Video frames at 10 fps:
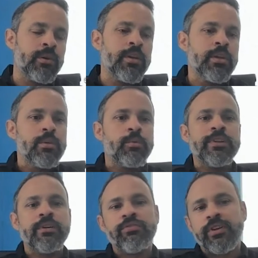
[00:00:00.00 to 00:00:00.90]
So
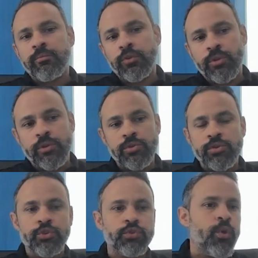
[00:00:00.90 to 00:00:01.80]
the femto,
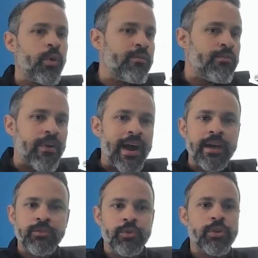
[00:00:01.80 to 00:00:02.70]
you're just going
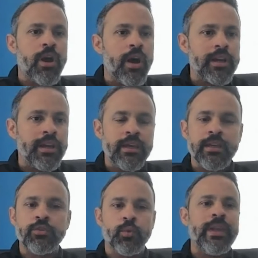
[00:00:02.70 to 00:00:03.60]
fast, you're cutting,
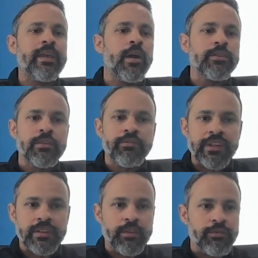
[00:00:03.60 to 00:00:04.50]
it's really cost
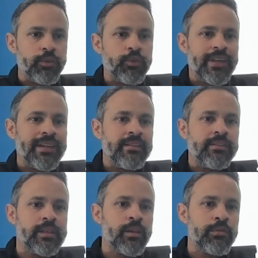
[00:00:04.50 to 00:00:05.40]
effective for
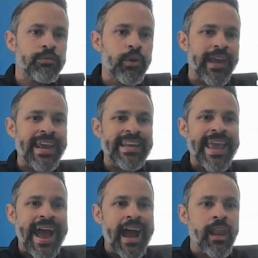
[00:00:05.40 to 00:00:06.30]
stainless steel or for
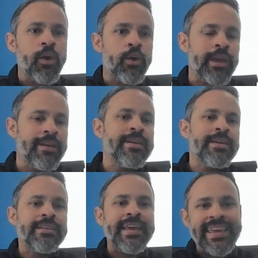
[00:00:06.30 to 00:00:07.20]
any alloy.
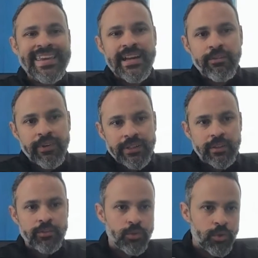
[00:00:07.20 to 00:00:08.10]
Then heat
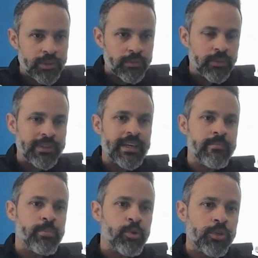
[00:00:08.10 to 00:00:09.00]
affected zone is not that
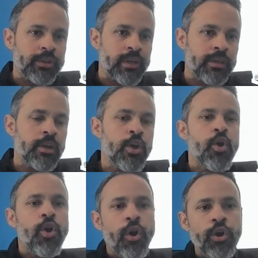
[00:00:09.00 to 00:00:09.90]
important.
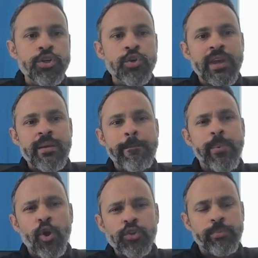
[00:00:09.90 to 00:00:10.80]
Or you can
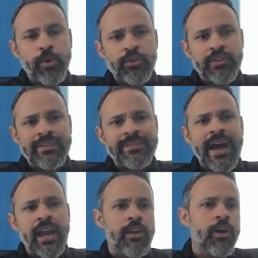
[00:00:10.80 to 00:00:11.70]
post process
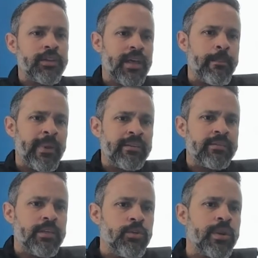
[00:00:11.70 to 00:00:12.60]
a lot. That
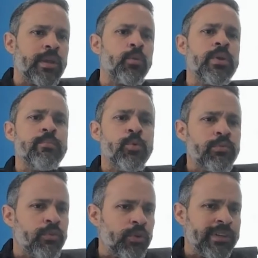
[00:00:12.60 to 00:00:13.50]
means that you can
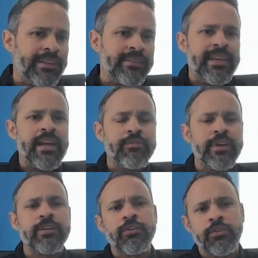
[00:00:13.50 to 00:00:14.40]
remove all these heat
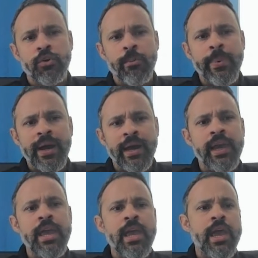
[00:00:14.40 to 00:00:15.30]
affected zone
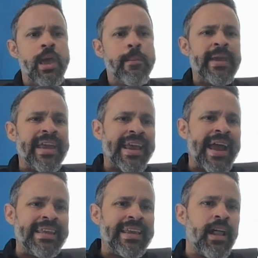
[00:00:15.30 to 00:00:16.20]
by
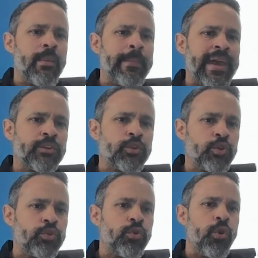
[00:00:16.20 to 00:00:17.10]
mechanical
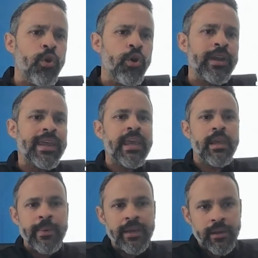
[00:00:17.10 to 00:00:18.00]
methods or
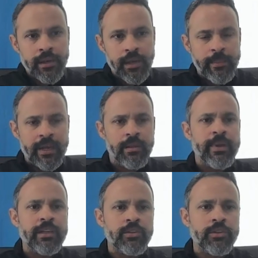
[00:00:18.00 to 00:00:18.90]
chemical
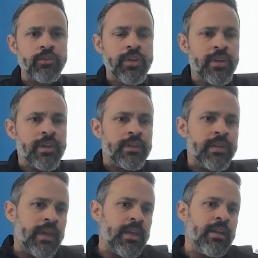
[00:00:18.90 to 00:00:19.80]
methods.
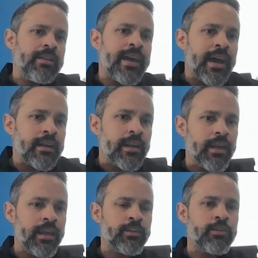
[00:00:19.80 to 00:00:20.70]
Then
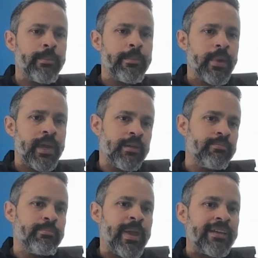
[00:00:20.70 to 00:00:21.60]

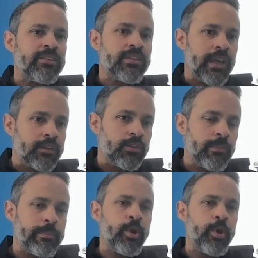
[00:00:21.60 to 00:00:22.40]
it makes sense.